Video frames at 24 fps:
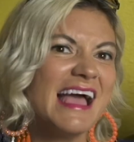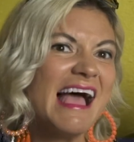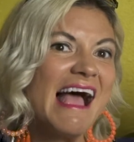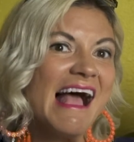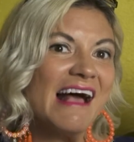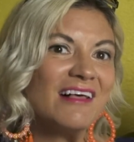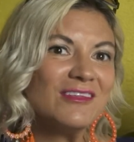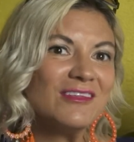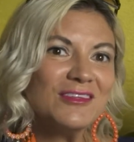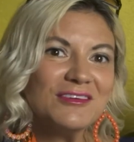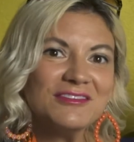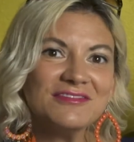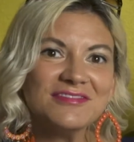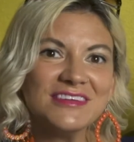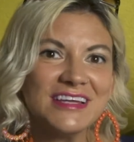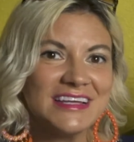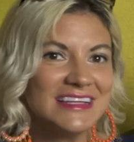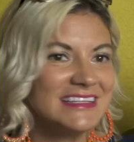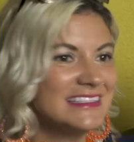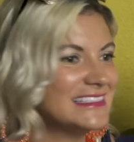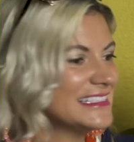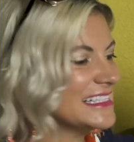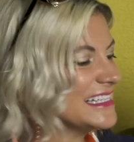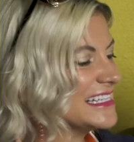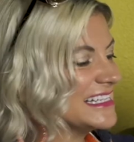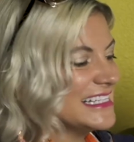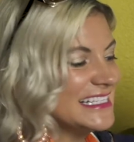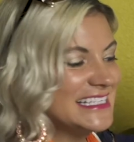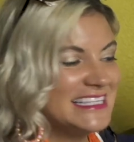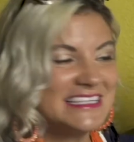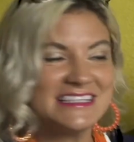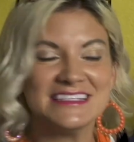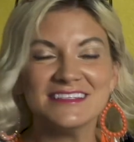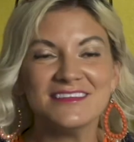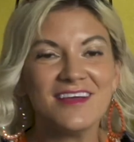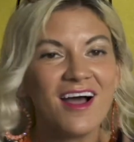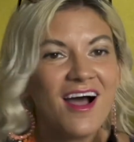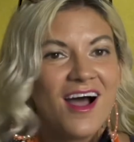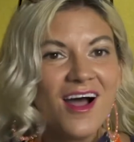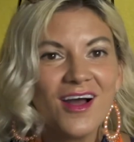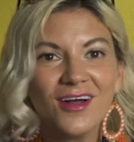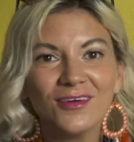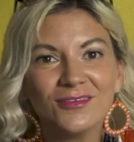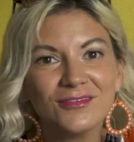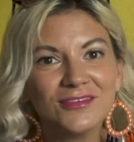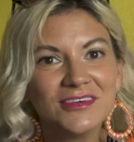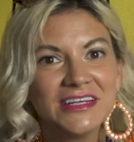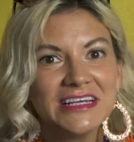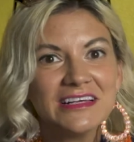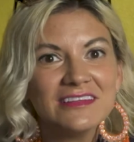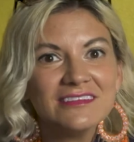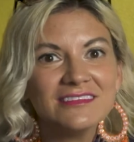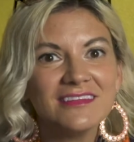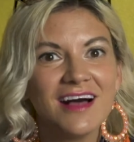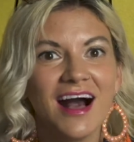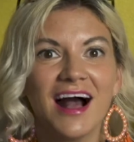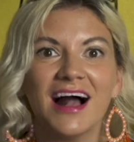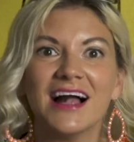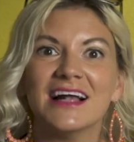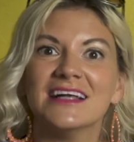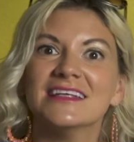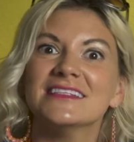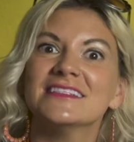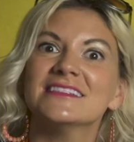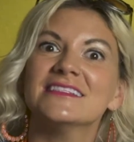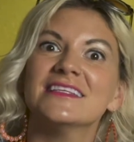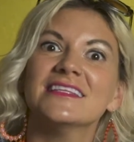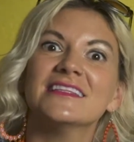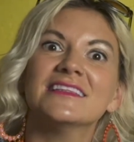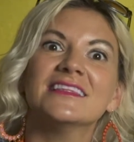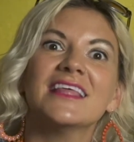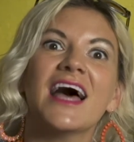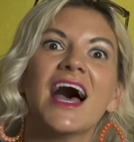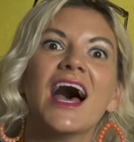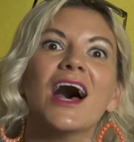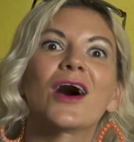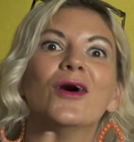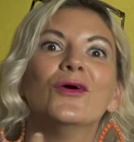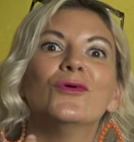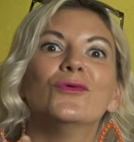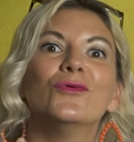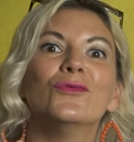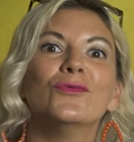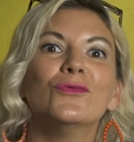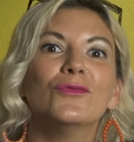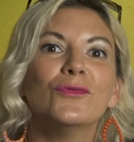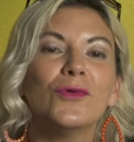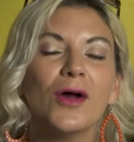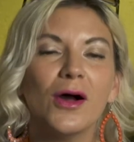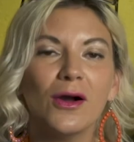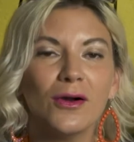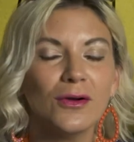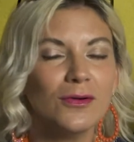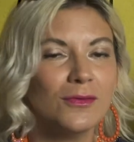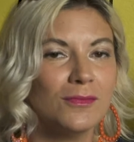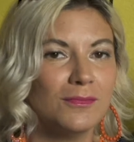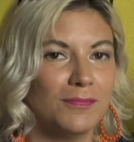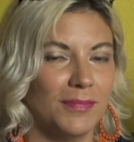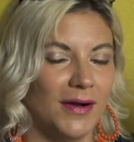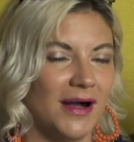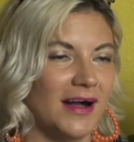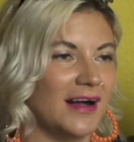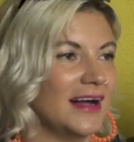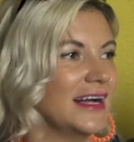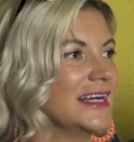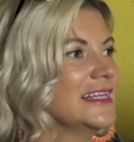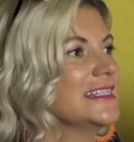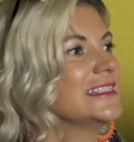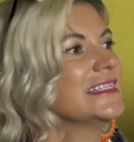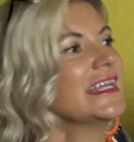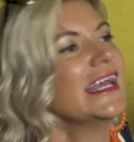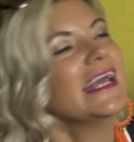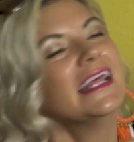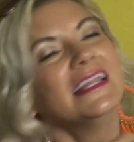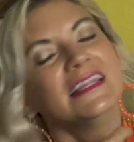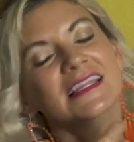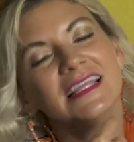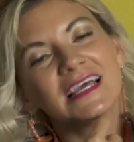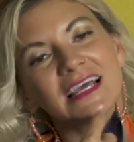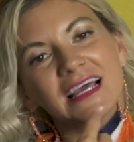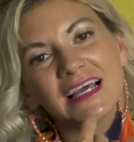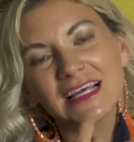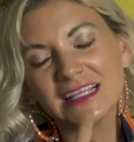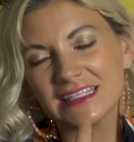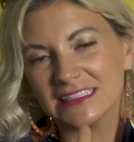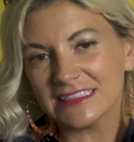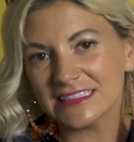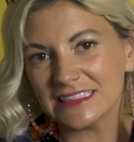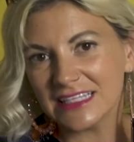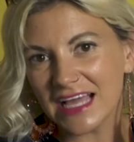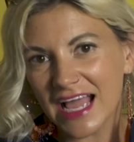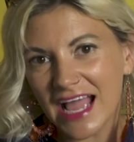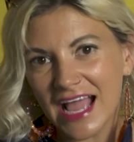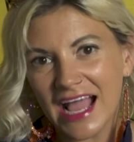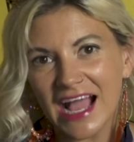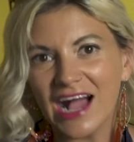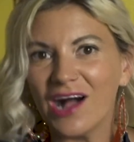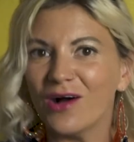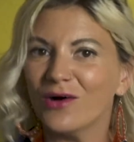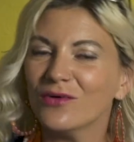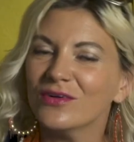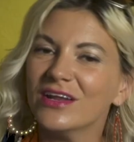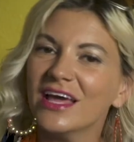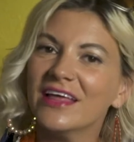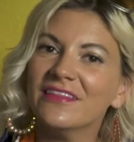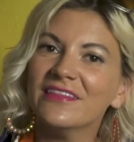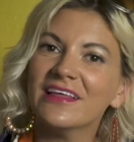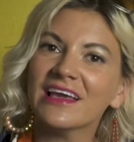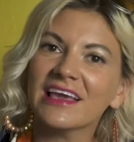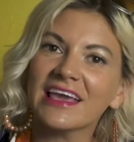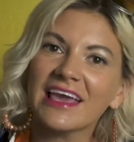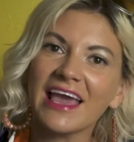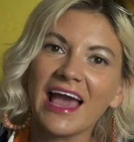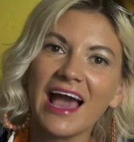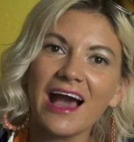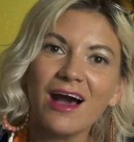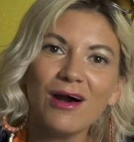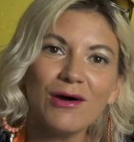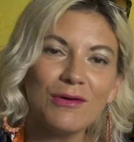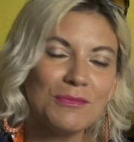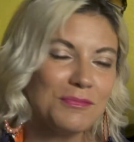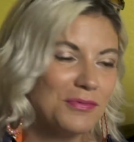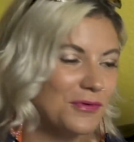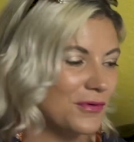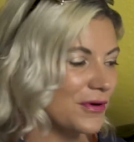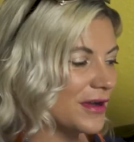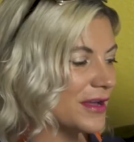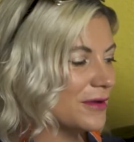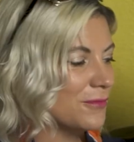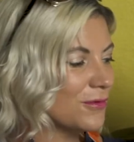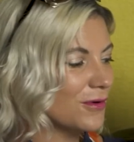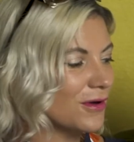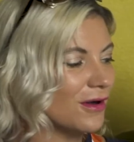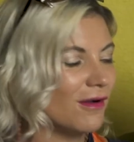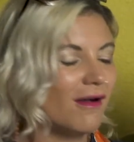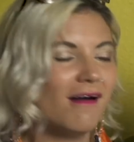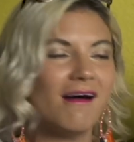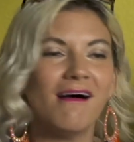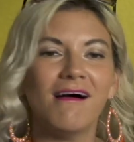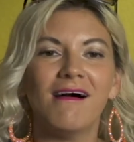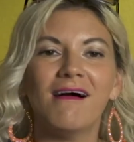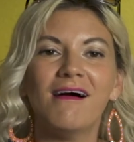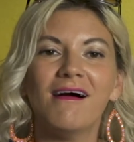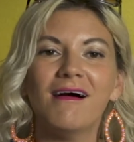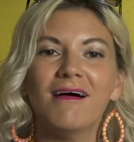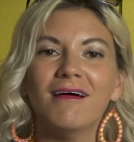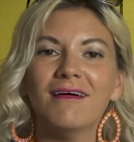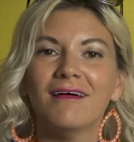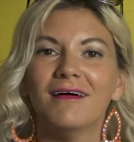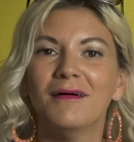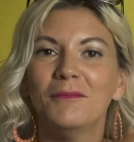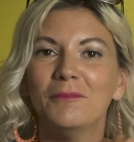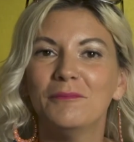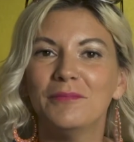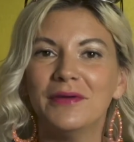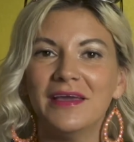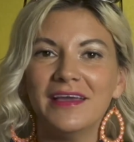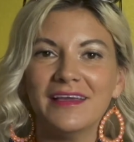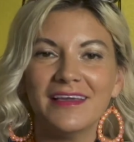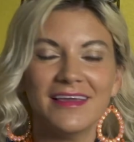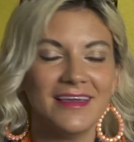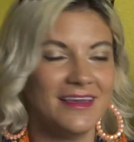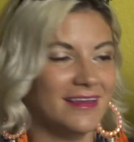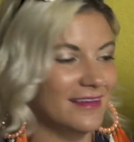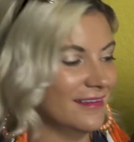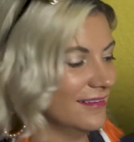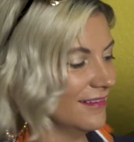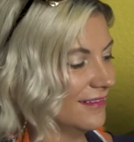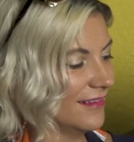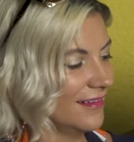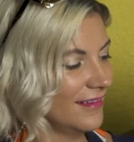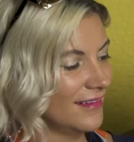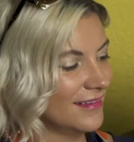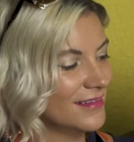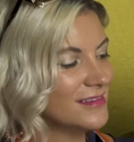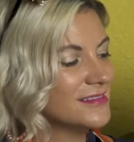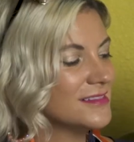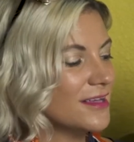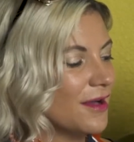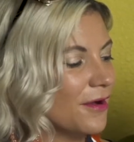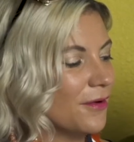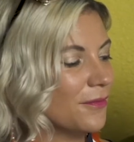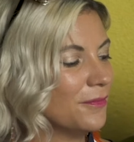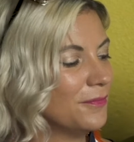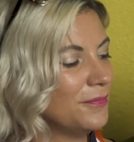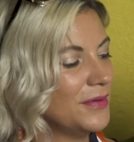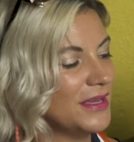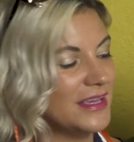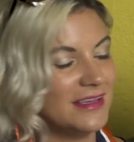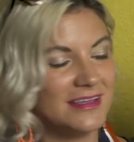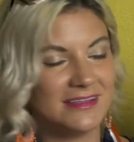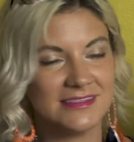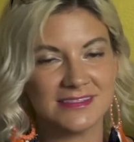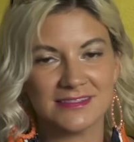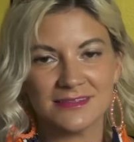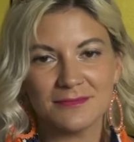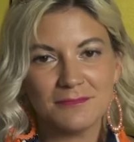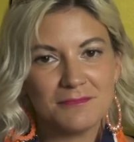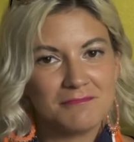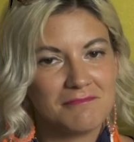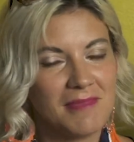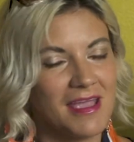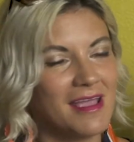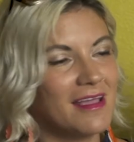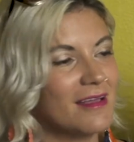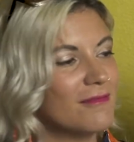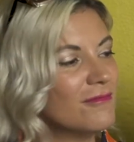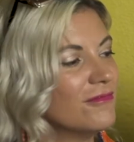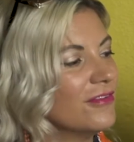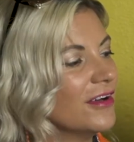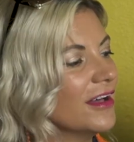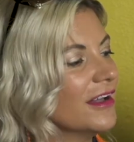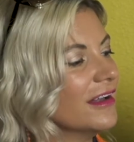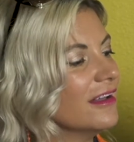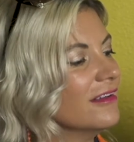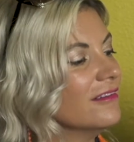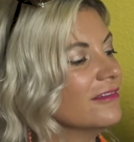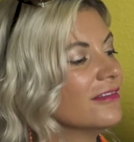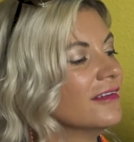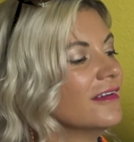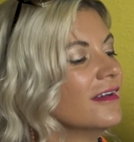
Elephant did not realize that robot and the clown and the cowboy were all Piggy. So Piggy's making fun